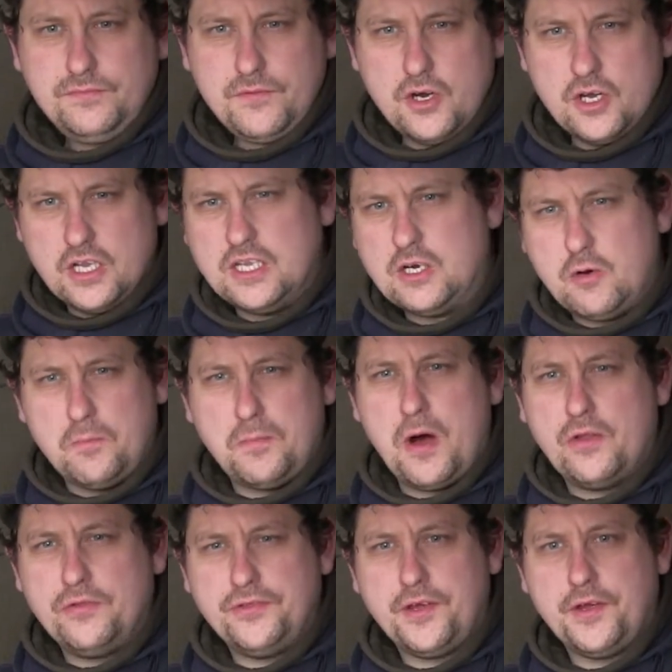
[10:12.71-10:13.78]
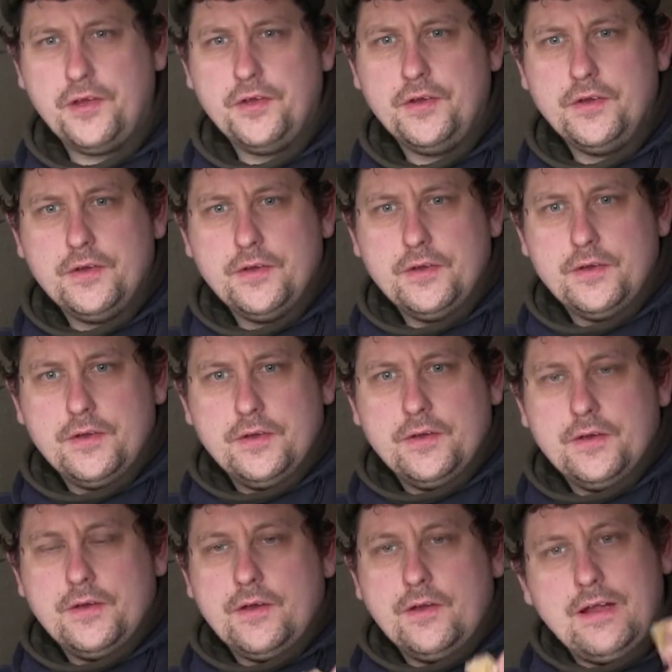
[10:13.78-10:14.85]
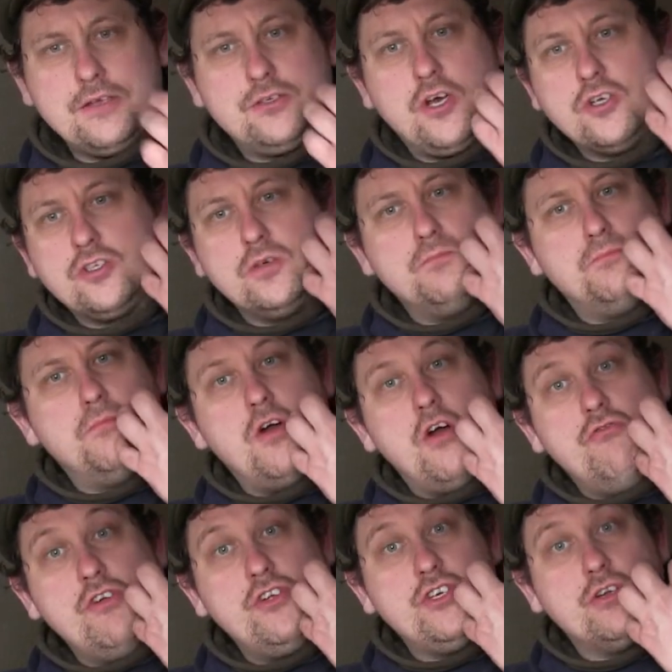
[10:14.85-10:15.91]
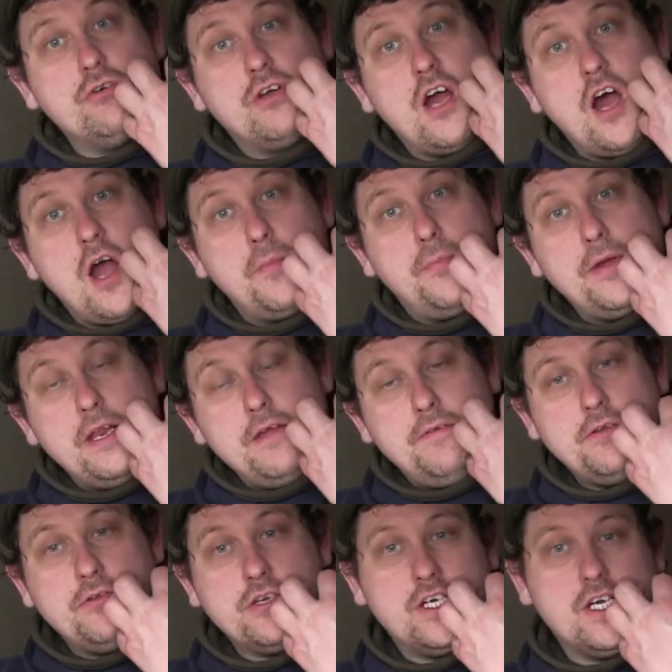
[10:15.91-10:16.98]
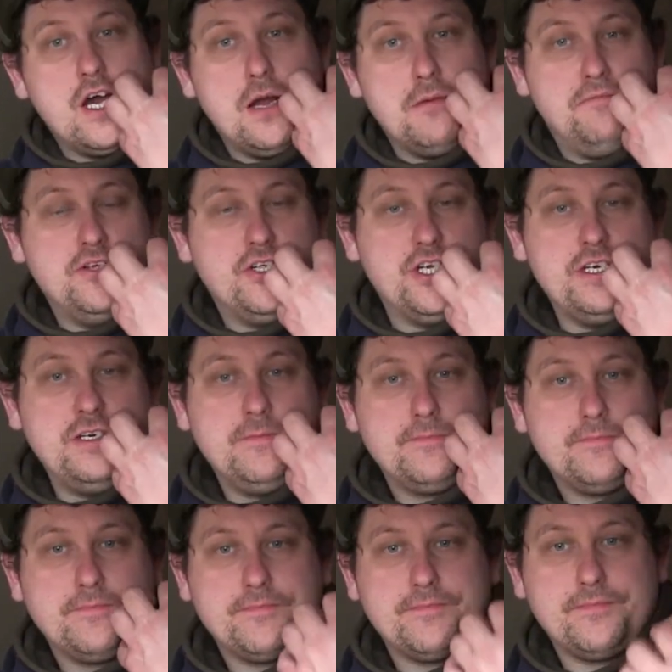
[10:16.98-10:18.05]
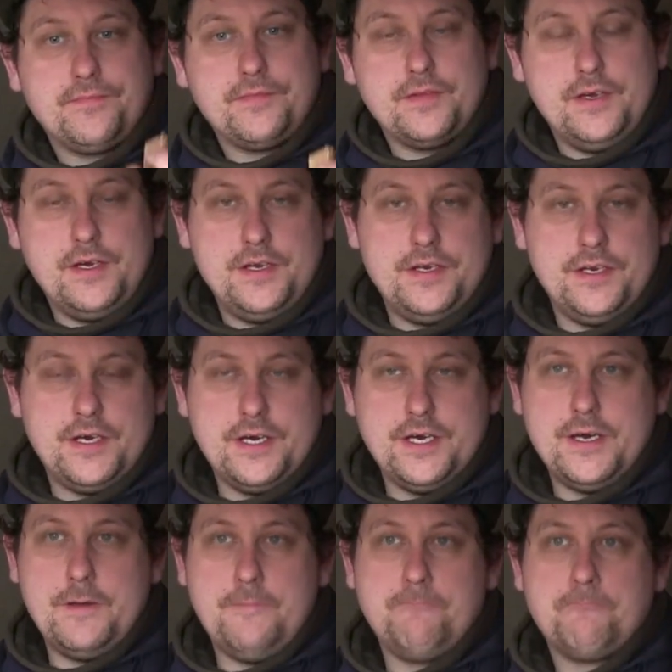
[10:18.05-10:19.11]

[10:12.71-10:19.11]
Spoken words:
or the Little Pond, and that's got some original carp in if you're into carp fishing, and the